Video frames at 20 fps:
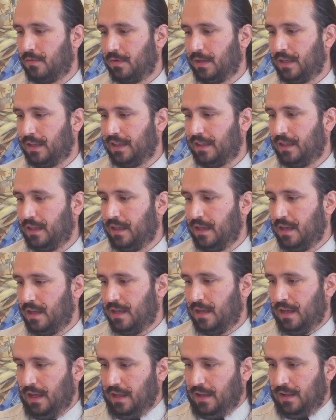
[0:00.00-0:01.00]
we
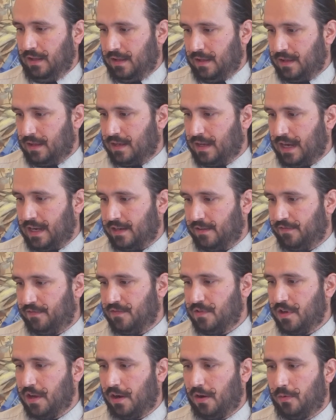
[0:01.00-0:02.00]
kind of
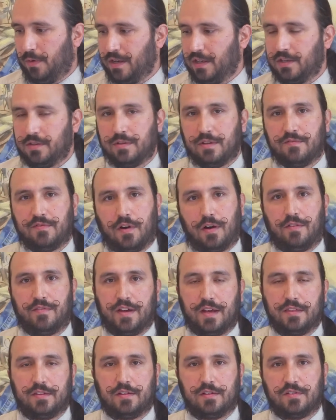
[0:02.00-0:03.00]
know when to involve
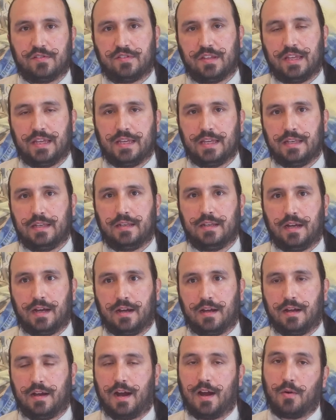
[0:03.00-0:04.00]
others in
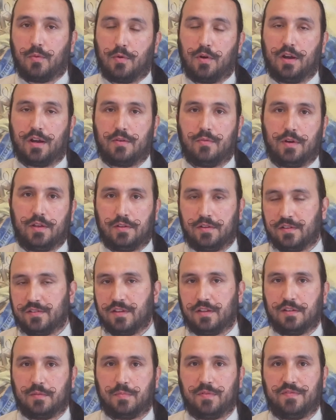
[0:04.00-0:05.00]
our work, whether it's
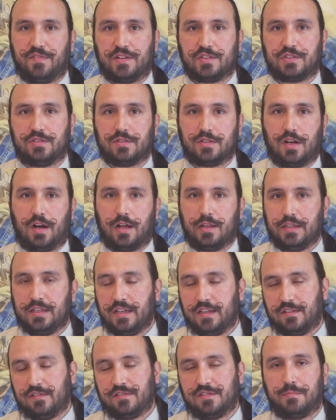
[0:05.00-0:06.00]
other professional
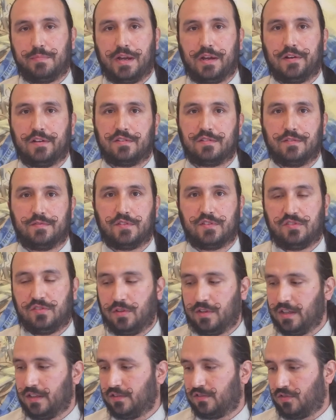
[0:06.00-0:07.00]
colleagues, the parents of the
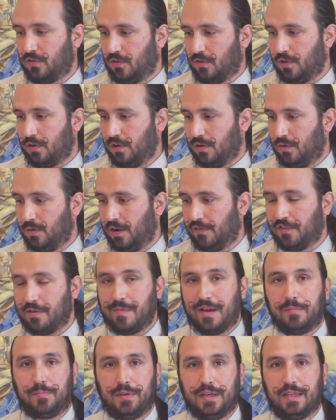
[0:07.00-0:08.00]
students, or whoever it
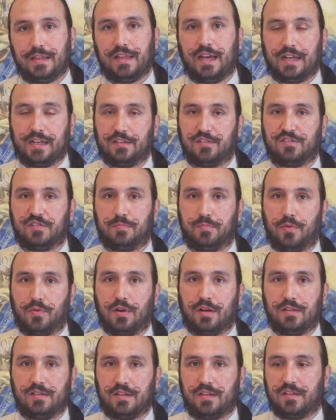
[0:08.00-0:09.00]
might be that can
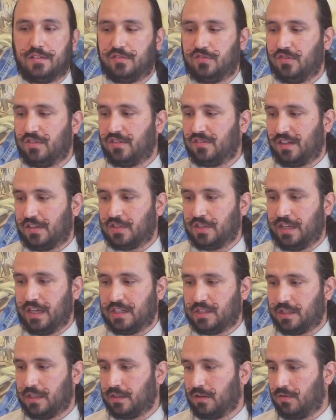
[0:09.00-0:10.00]
support the students'
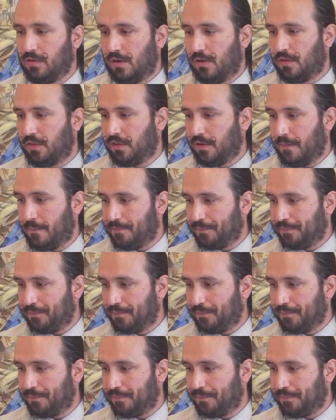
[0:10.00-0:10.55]
education and growth.